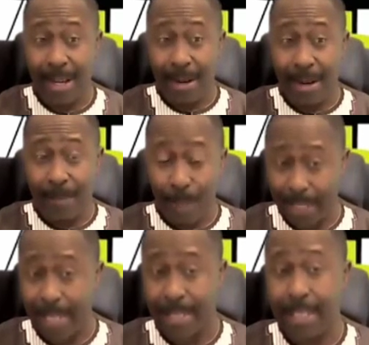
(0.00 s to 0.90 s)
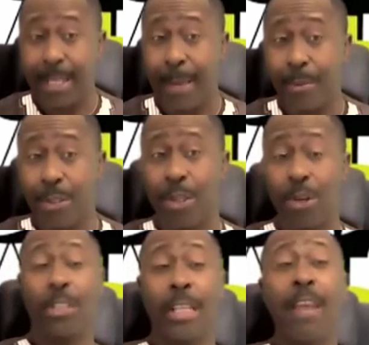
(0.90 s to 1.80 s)
processes and
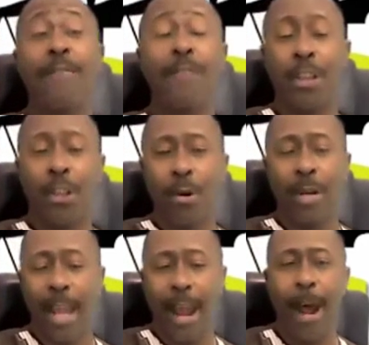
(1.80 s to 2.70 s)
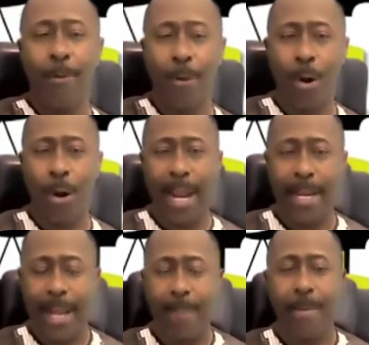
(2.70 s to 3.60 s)
procedures, even though they are wrong, and
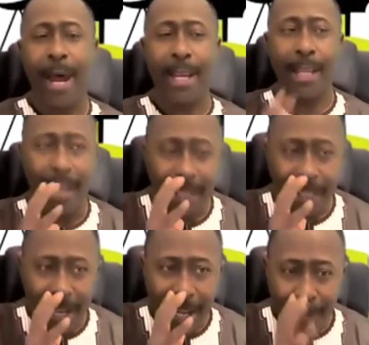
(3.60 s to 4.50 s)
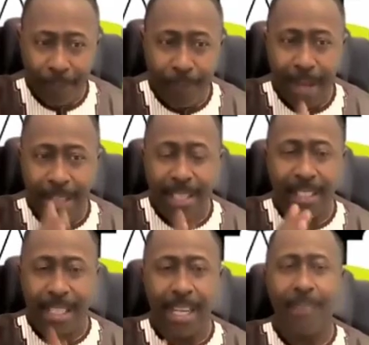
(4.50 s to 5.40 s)
thereby the effect
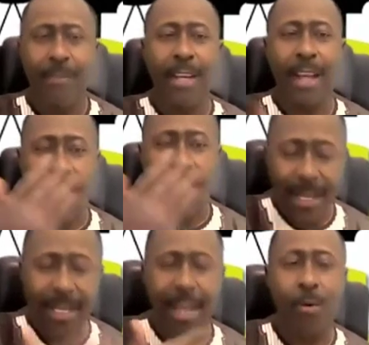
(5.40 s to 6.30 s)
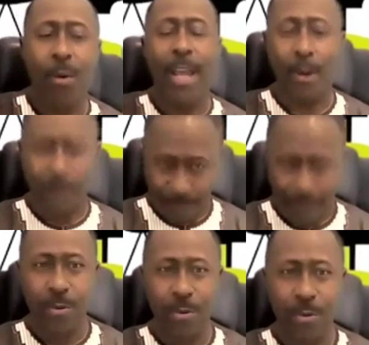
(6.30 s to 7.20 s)
is leaving X and Y
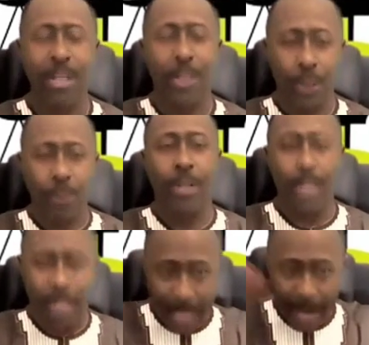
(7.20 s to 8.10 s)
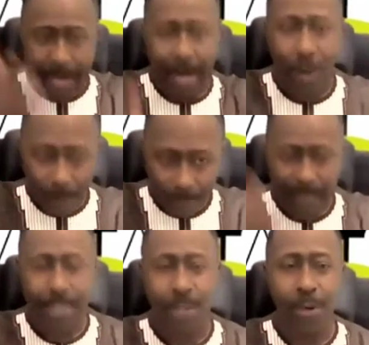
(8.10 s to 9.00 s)
confused. So this kind of
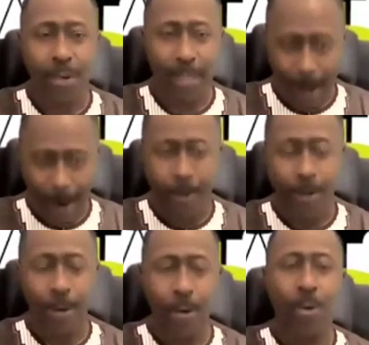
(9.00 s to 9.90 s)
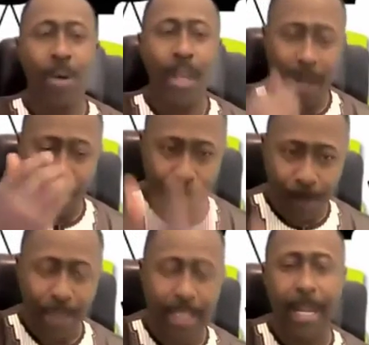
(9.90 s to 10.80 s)
conversation, they ongo, in which
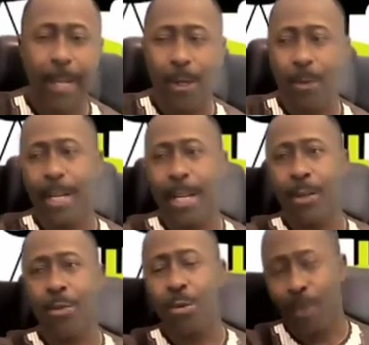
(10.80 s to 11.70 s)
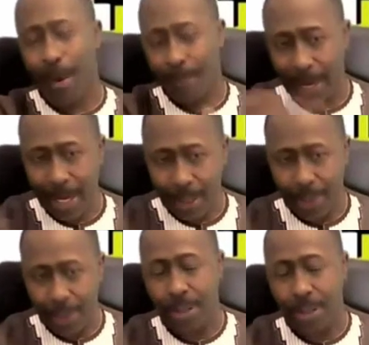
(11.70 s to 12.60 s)
person like you, where they do
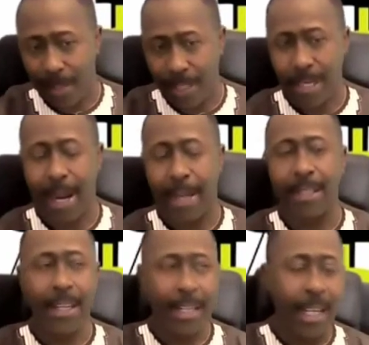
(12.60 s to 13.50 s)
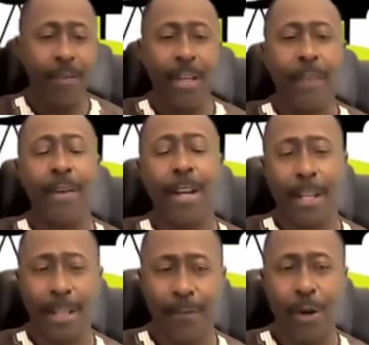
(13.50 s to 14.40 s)
revelations of this kind, even they find
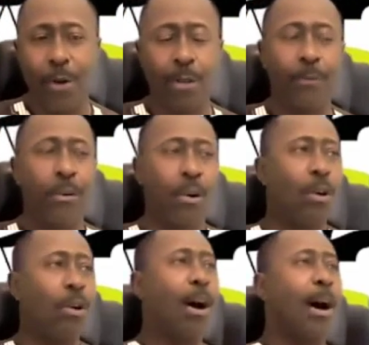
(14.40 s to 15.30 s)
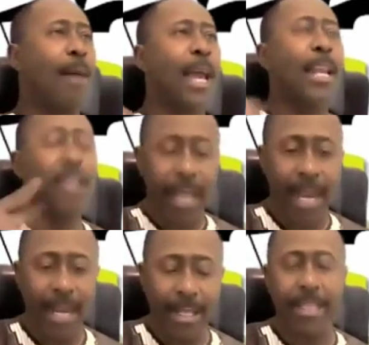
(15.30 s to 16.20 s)
it difficult for
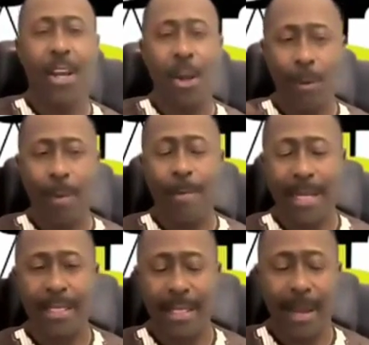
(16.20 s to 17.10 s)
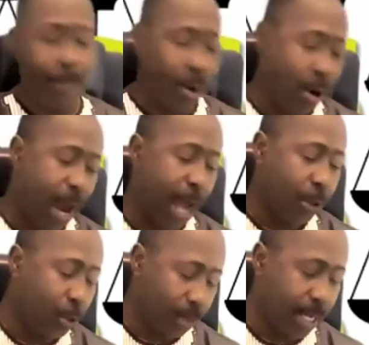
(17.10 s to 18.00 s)
educate with masses there. But I
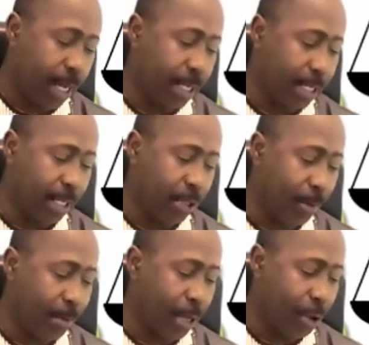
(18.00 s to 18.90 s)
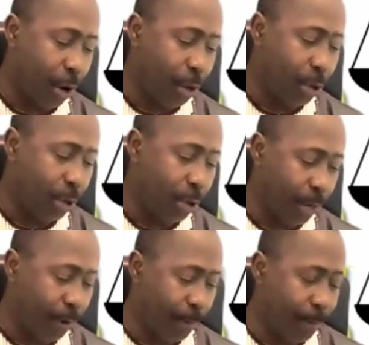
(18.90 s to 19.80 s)
don't think this is something you're going to
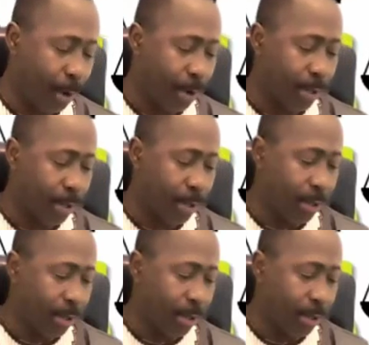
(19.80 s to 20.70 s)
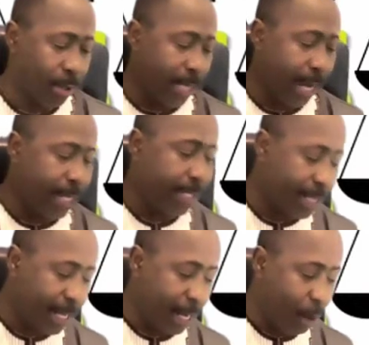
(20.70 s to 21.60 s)
give up on, because I can
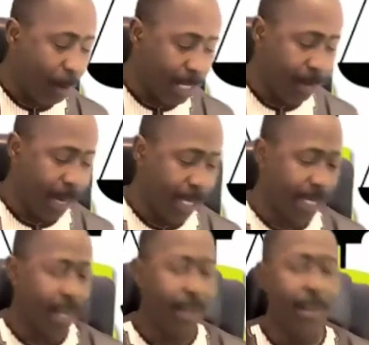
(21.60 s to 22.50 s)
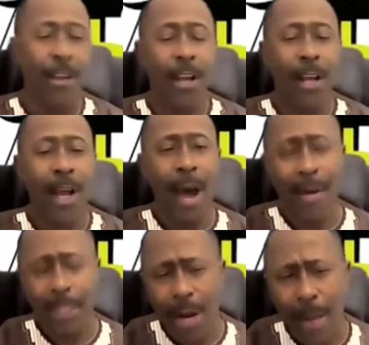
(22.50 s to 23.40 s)
see the commitment. I
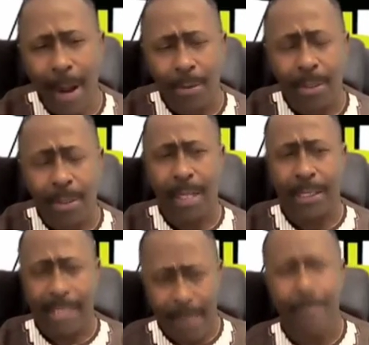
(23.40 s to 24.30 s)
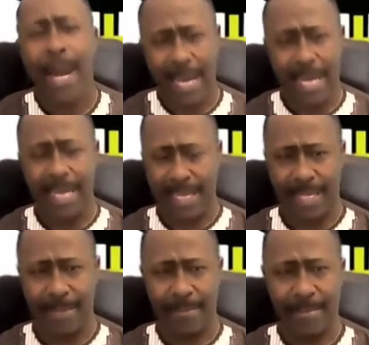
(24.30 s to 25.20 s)
want to talk about
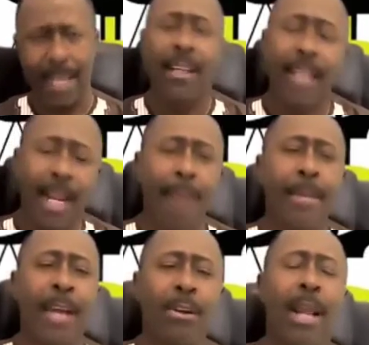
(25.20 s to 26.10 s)
Timbergate. That'll be another